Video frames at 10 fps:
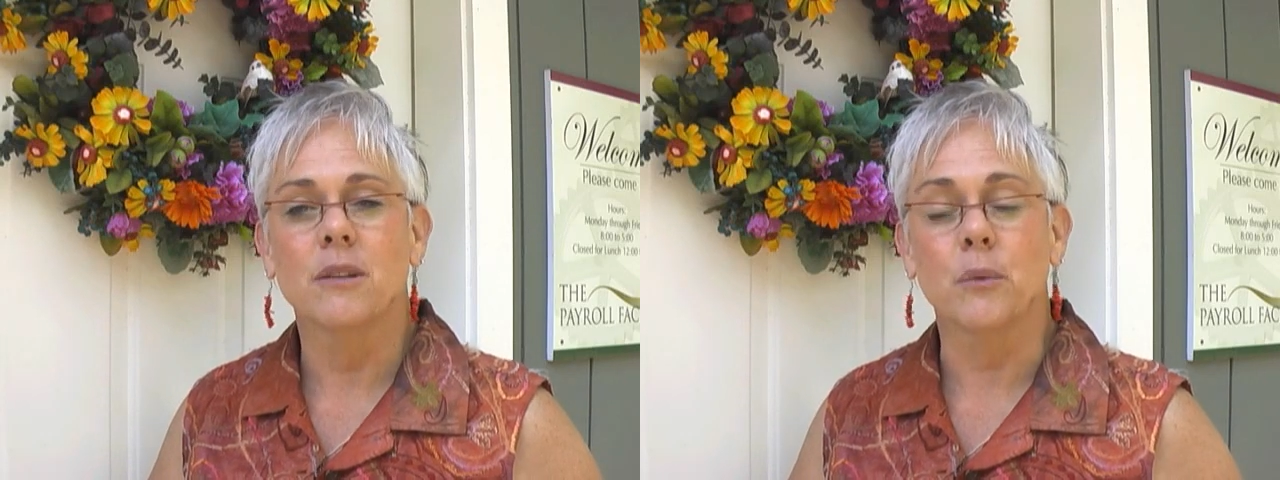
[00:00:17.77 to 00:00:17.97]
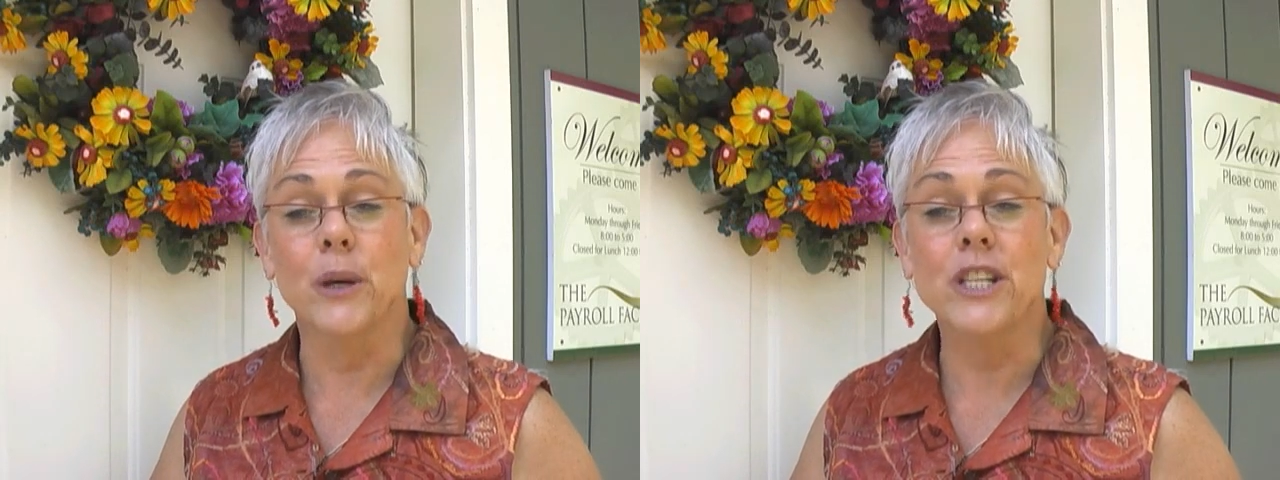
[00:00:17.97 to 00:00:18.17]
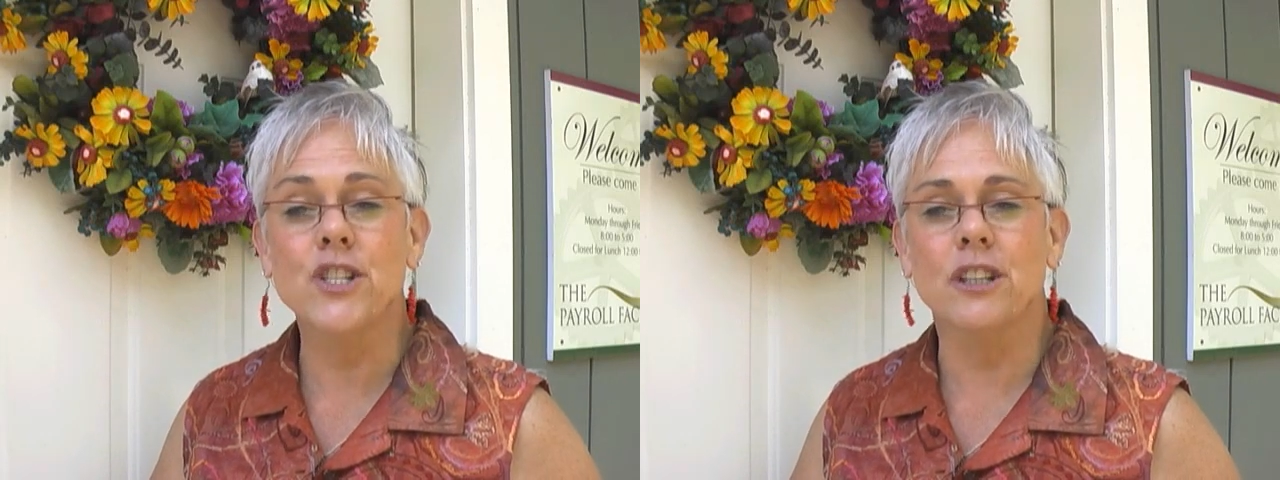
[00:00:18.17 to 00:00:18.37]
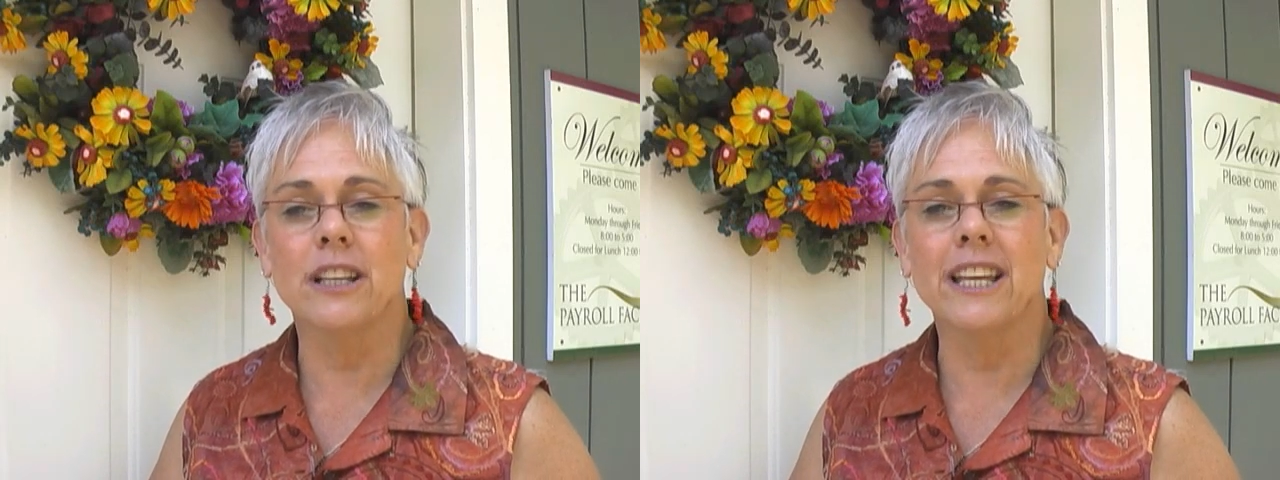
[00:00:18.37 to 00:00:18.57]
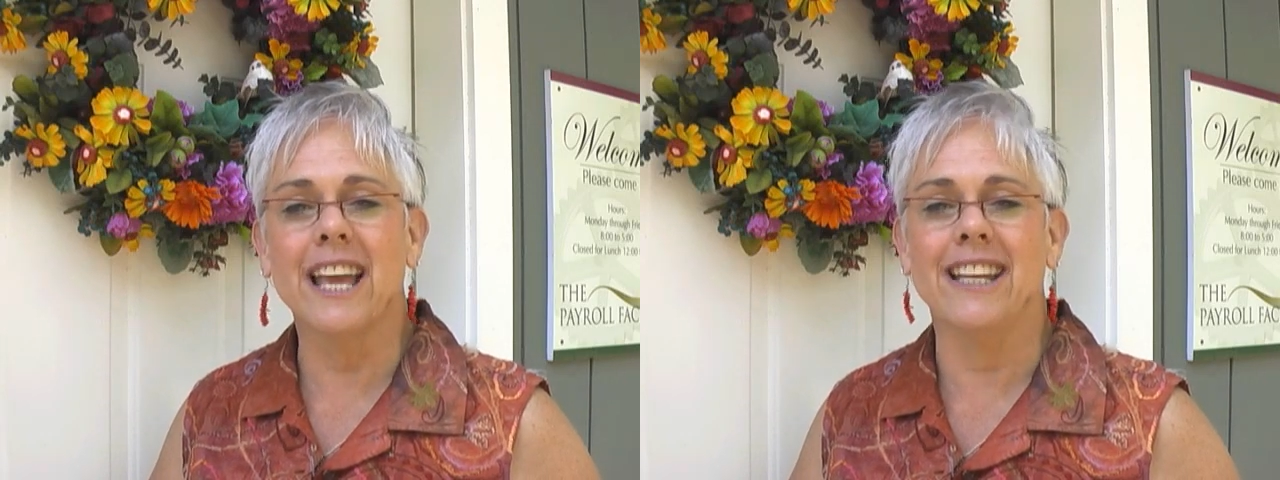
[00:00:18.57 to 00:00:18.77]

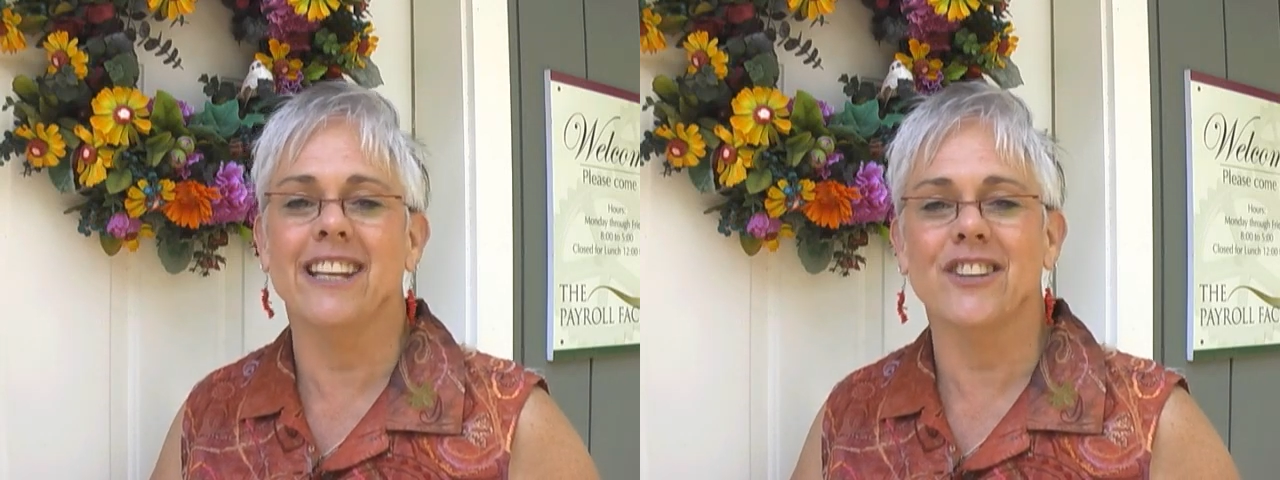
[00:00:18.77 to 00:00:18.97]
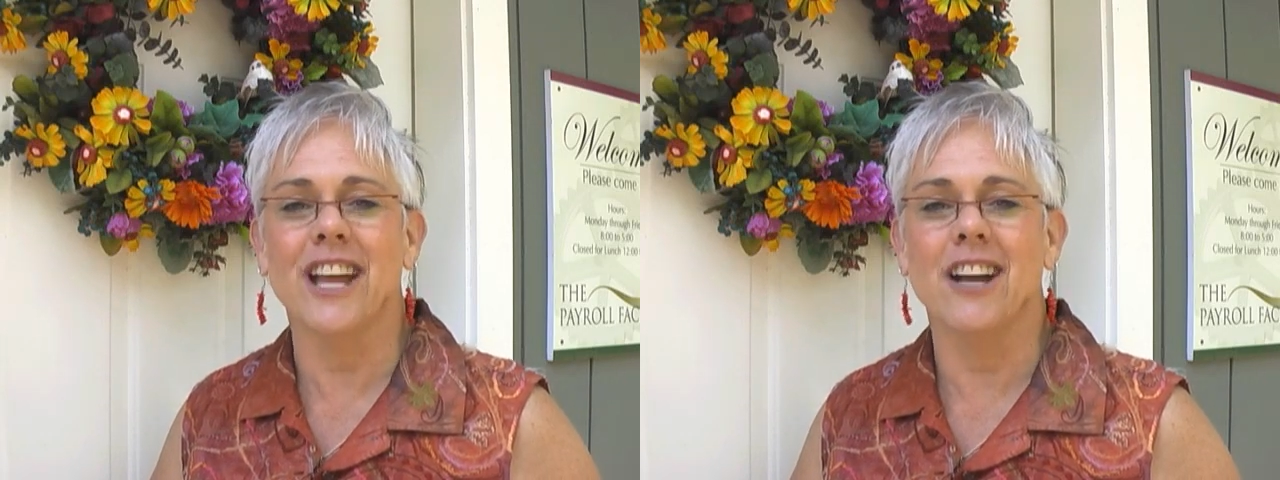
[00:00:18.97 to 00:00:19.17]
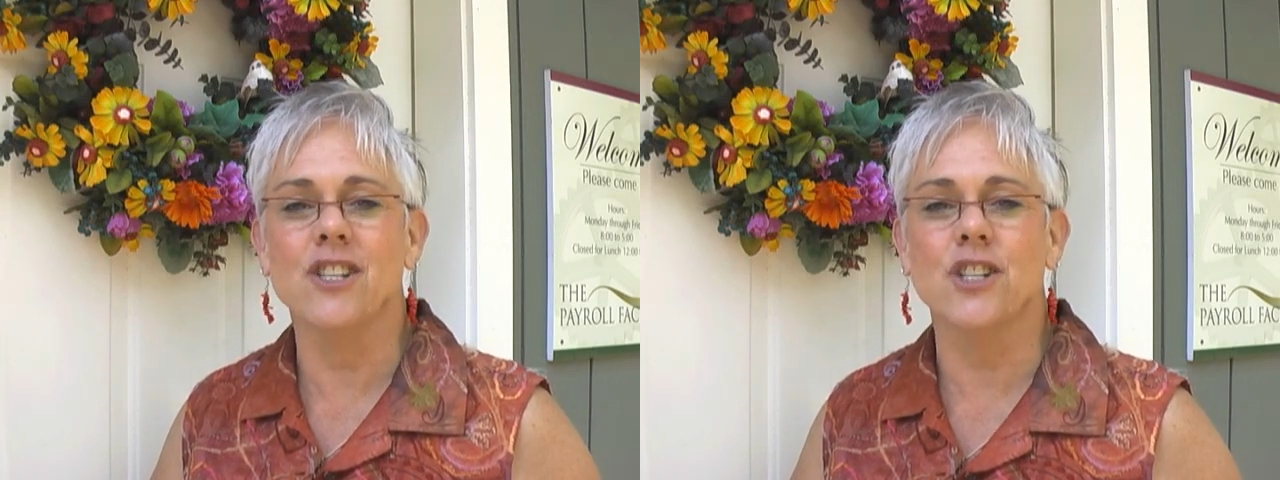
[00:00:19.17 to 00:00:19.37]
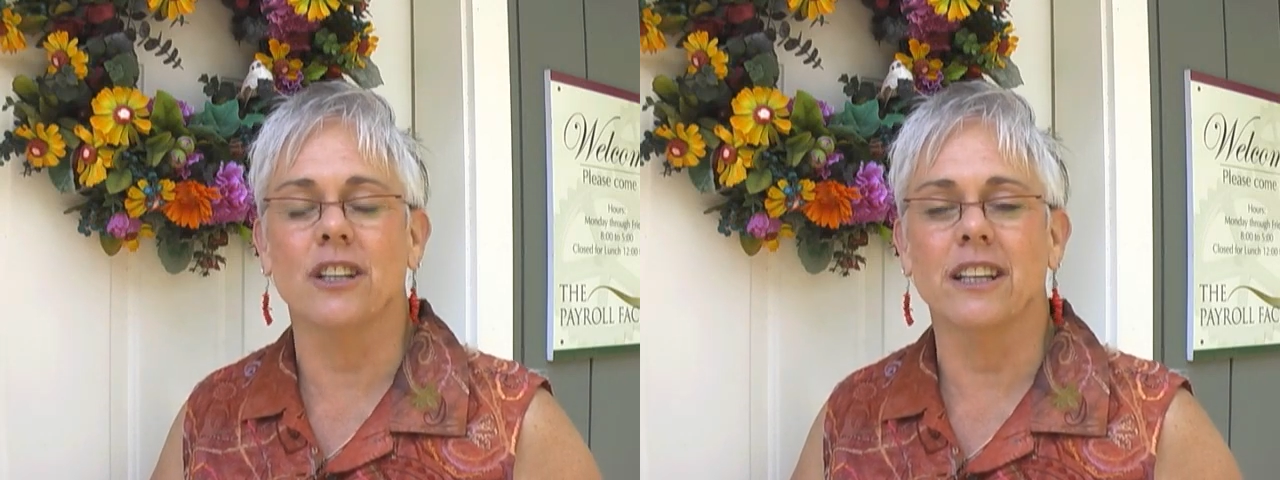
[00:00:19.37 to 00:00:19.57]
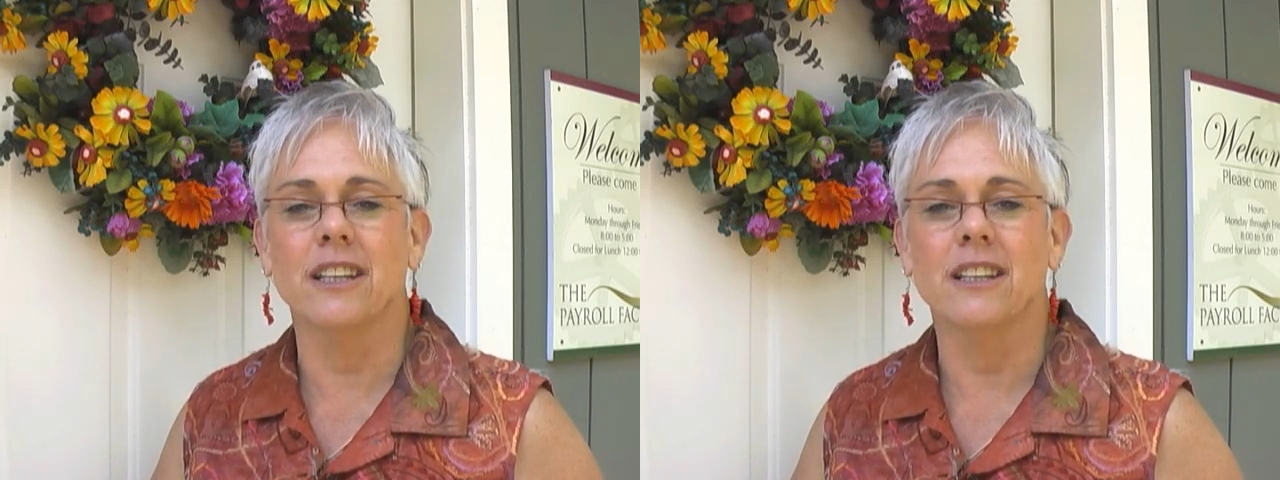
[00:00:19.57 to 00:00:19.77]
regionally, and
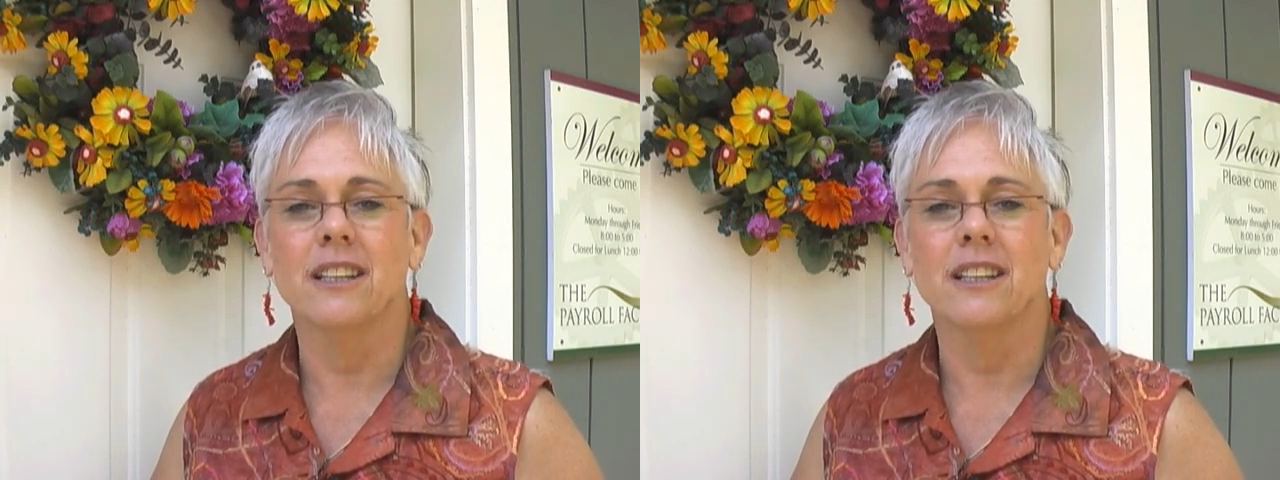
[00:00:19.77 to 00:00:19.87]
internationally.